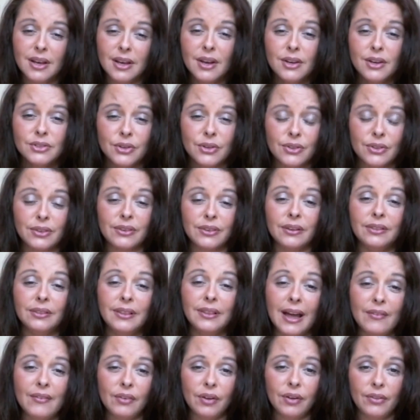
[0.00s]
so that the
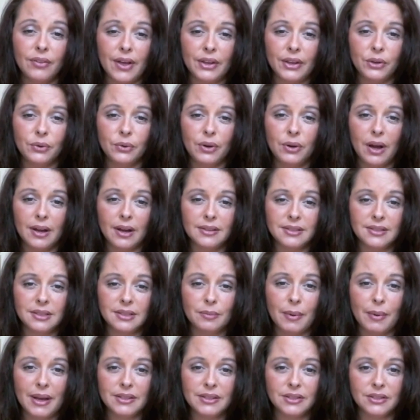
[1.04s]
level that you
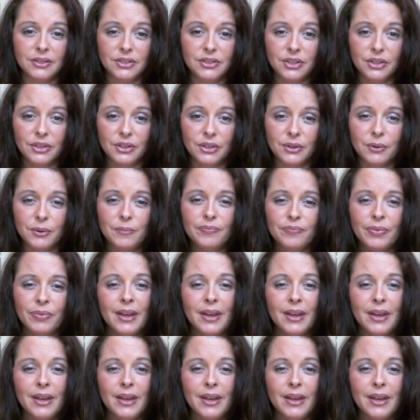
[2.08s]
customize it to